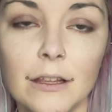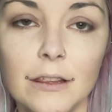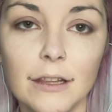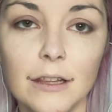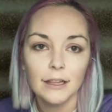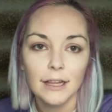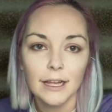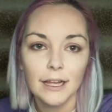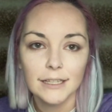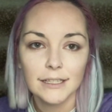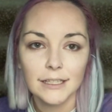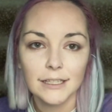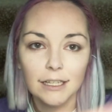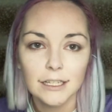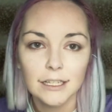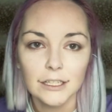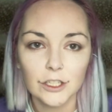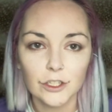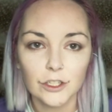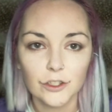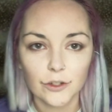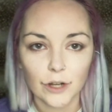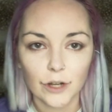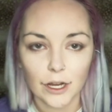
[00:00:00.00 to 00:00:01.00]
The last thing
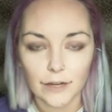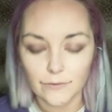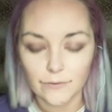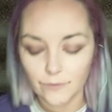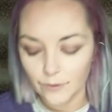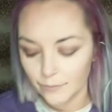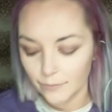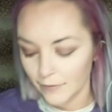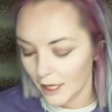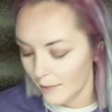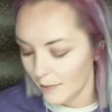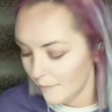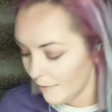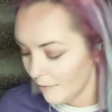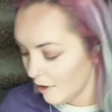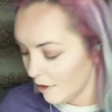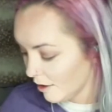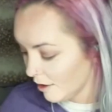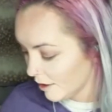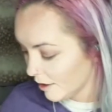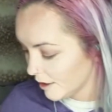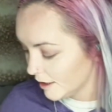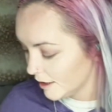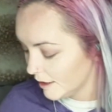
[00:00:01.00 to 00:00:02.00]
to try from that
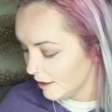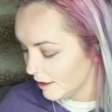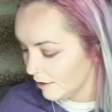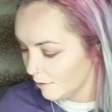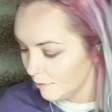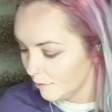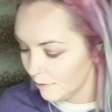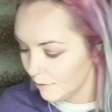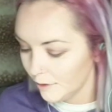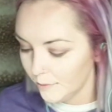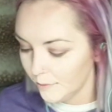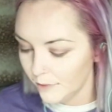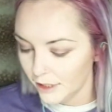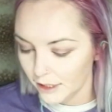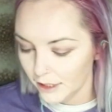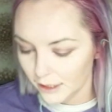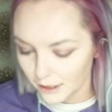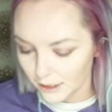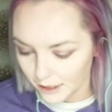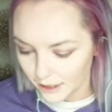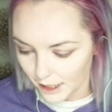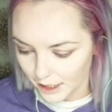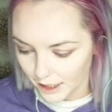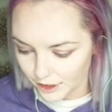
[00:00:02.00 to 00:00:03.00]
box would be
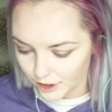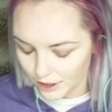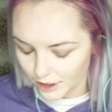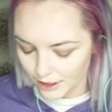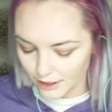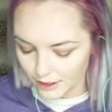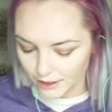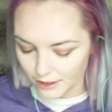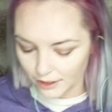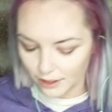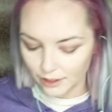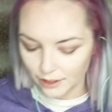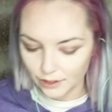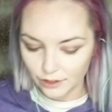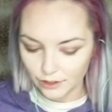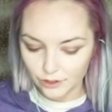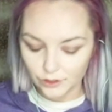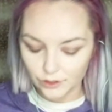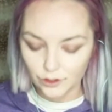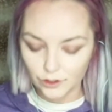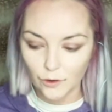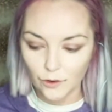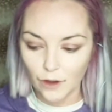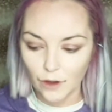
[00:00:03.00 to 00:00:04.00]
the lashes.
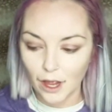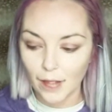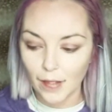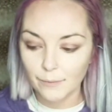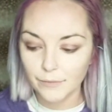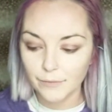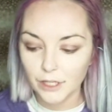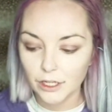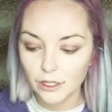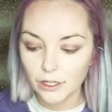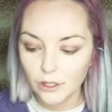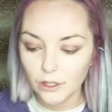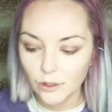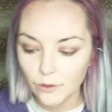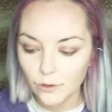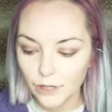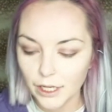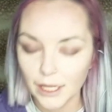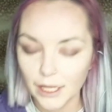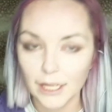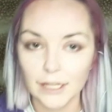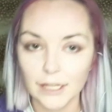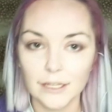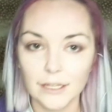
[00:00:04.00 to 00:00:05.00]
So I'm gonna go
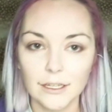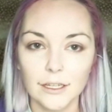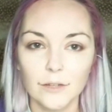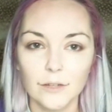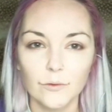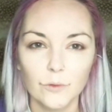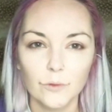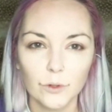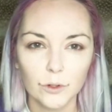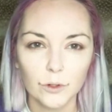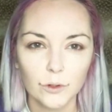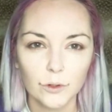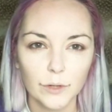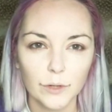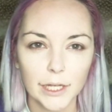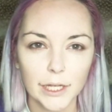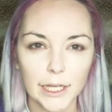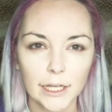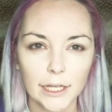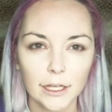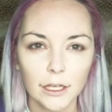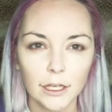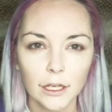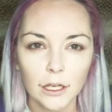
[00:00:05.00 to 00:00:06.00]
ahead and real
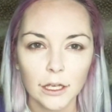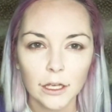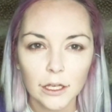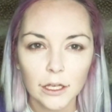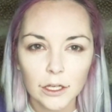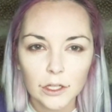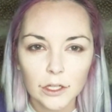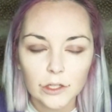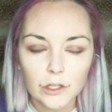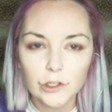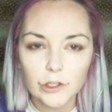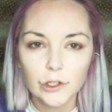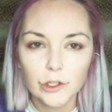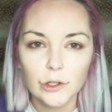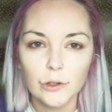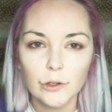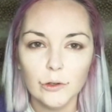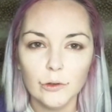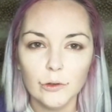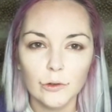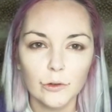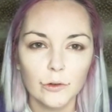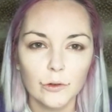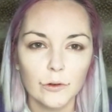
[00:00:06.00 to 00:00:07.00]
quick
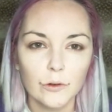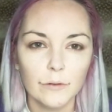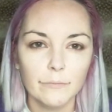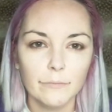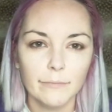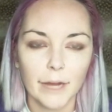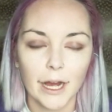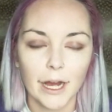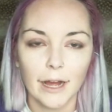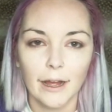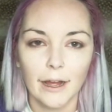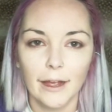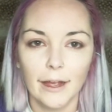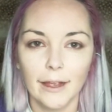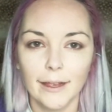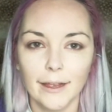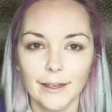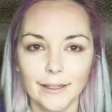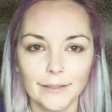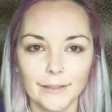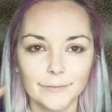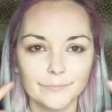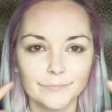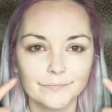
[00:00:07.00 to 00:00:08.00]
do
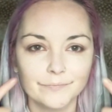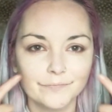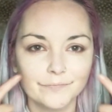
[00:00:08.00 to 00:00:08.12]
my